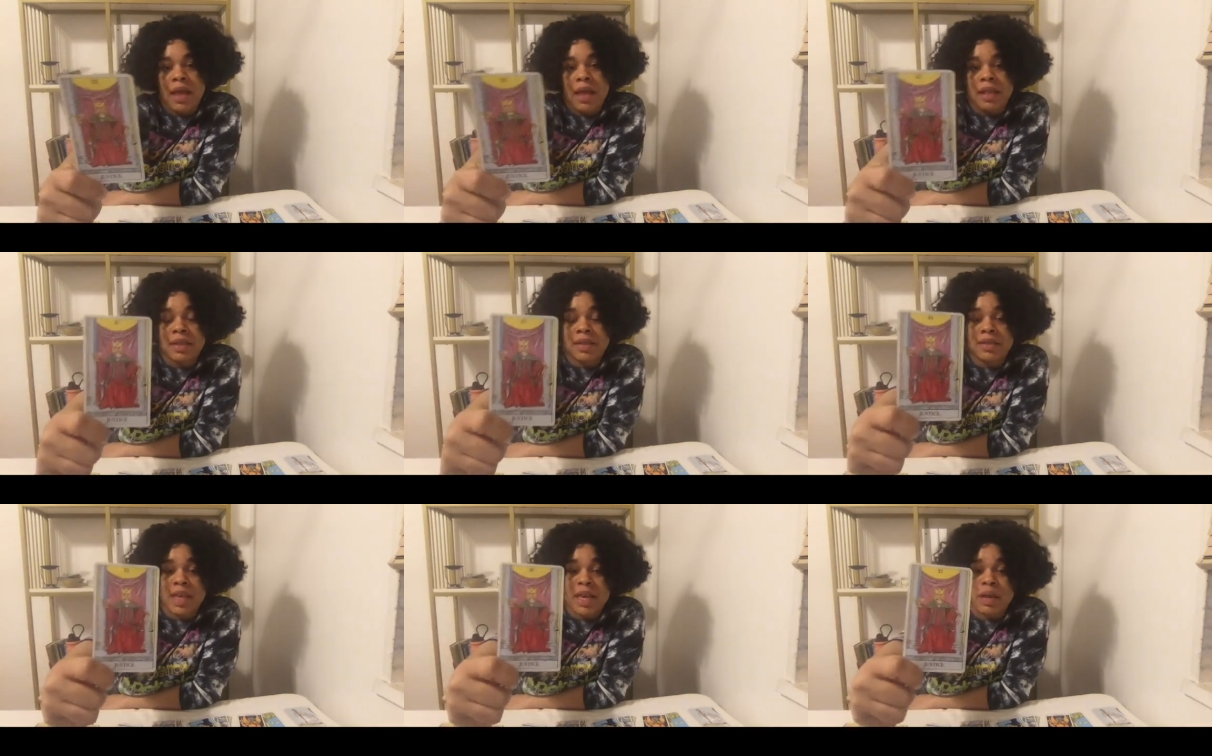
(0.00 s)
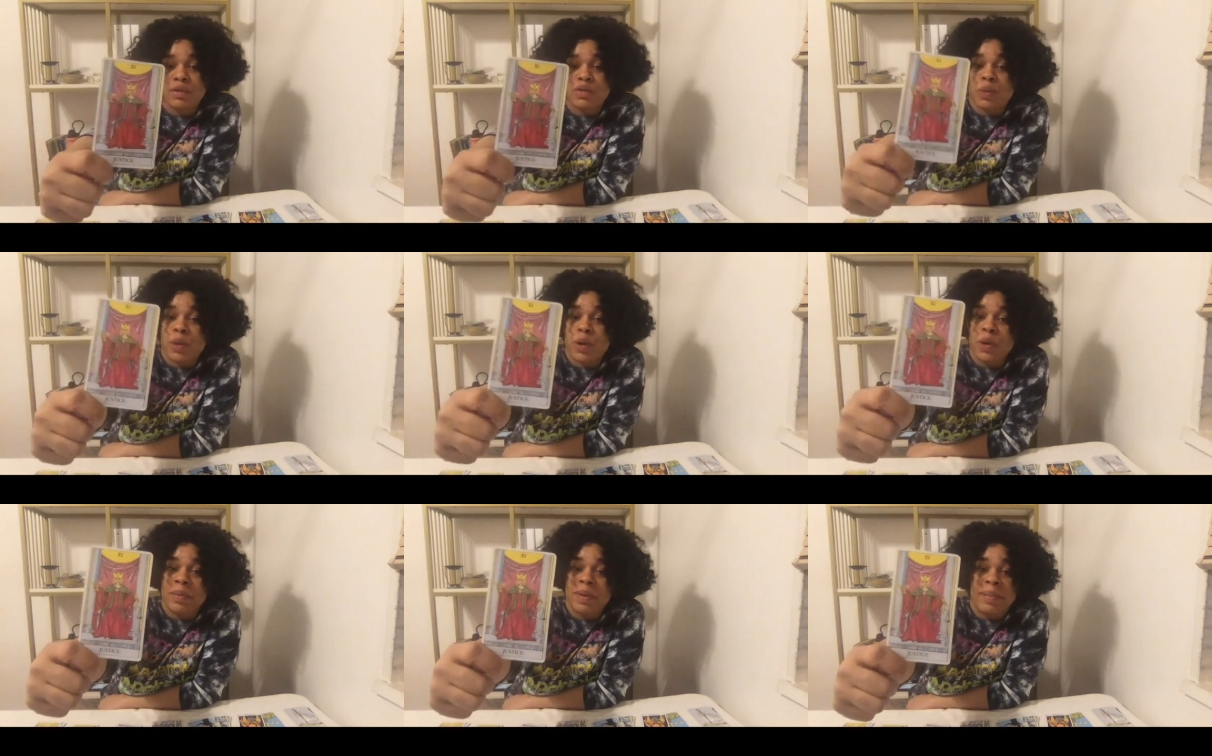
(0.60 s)
The scales
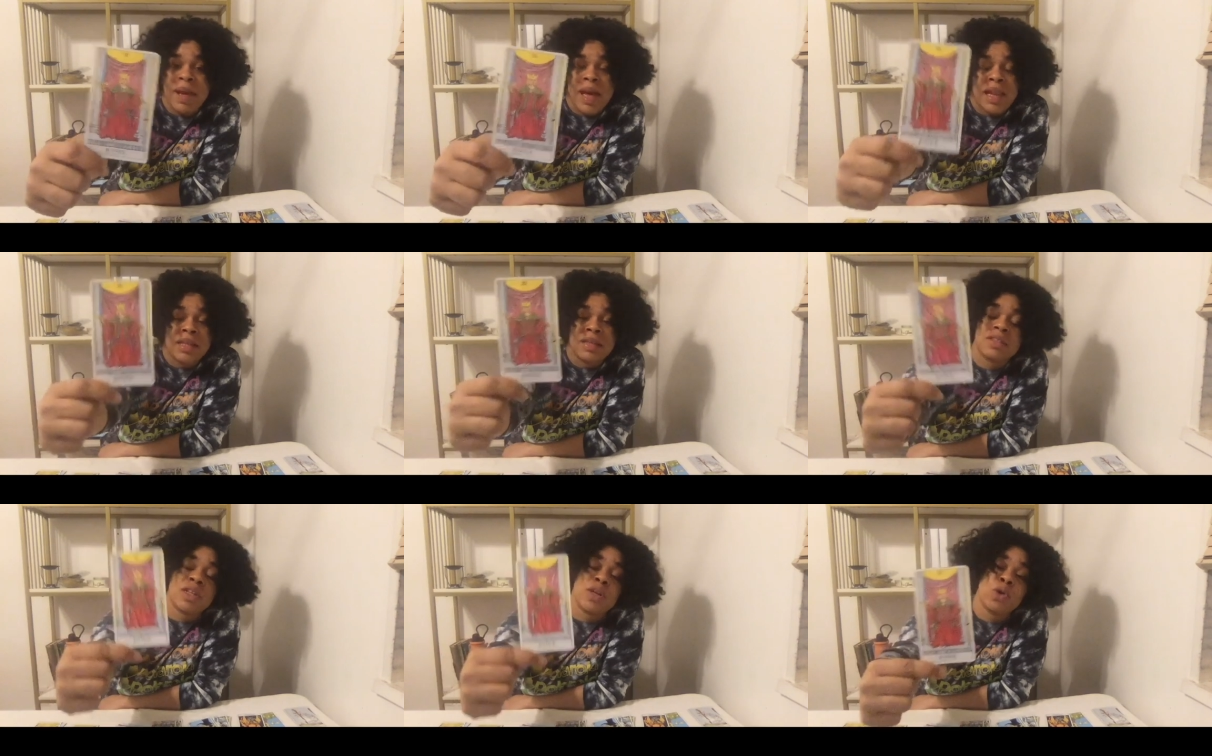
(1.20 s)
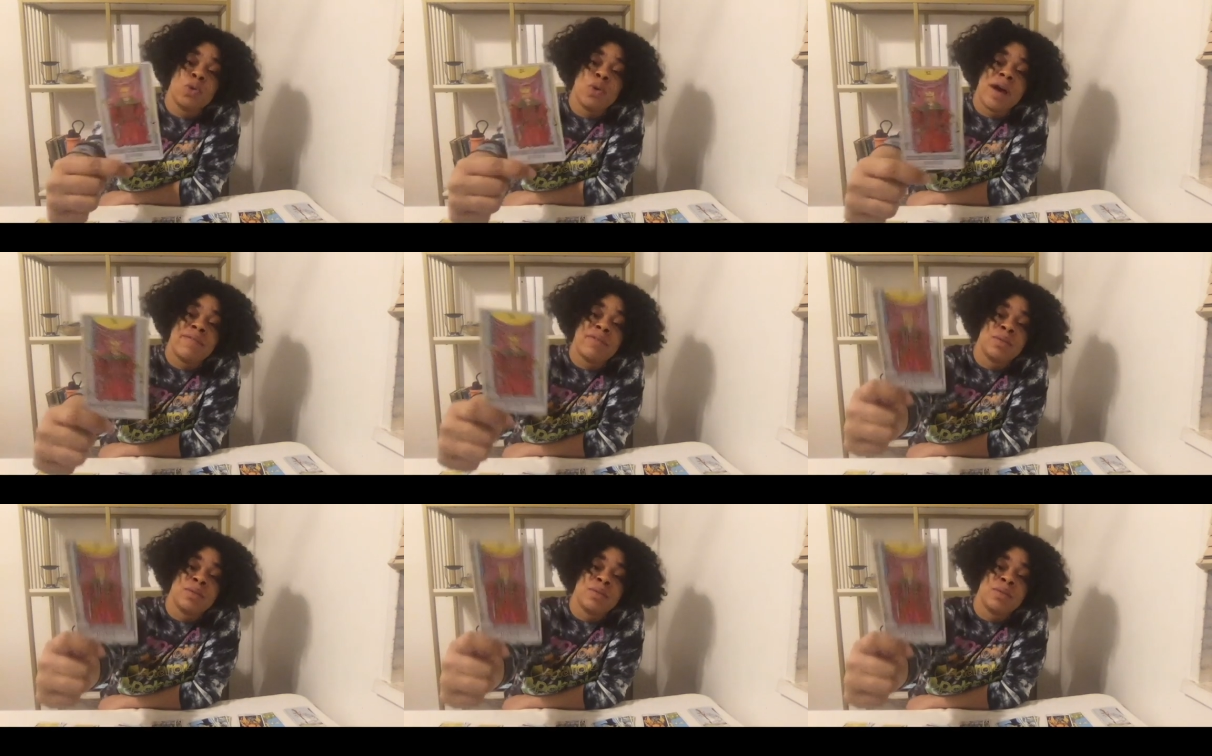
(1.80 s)
will be balanced, and whoever